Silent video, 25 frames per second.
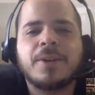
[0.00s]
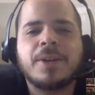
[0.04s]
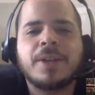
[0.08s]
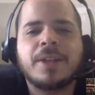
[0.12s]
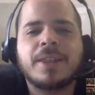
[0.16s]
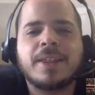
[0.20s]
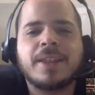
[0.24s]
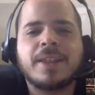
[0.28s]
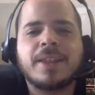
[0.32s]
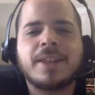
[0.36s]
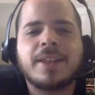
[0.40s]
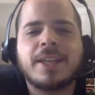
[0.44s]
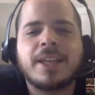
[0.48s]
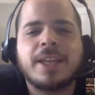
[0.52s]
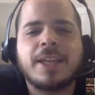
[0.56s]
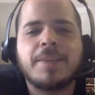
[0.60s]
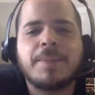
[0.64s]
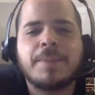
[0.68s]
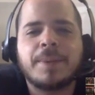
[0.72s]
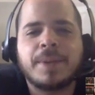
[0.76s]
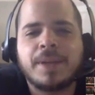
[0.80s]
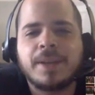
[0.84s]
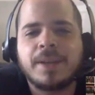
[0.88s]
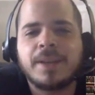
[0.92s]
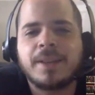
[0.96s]
only thing
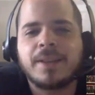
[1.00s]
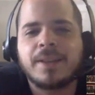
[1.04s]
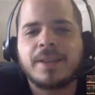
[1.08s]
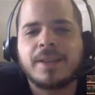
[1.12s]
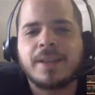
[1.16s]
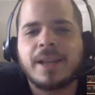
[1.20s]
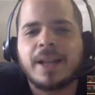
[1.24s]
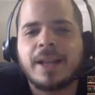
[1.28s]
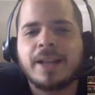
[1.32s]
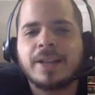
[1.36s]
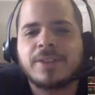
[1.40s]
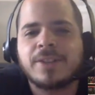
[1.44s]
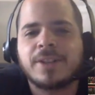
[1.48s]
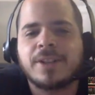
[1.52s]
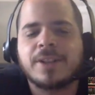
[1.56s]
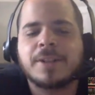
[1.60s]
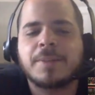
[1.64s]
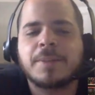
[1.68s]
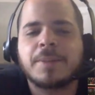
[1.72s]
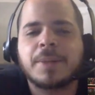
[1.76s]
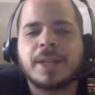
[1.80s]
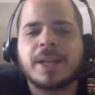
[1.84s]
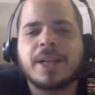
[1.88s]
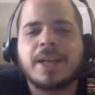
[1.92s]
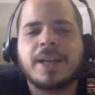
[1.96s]
keeping the lights
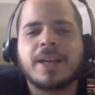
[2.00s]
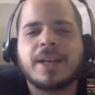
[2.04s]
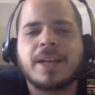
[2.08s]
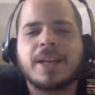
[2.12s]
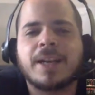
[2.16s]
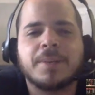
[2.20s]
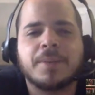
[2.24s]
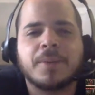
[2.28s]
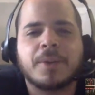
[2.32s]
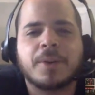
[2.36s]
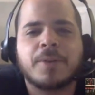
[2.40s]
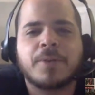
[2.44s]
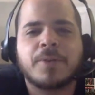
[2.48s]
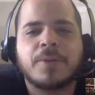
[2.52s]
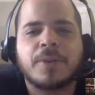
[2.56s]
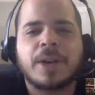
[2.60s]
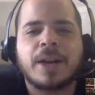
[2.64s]
on the planet anymore.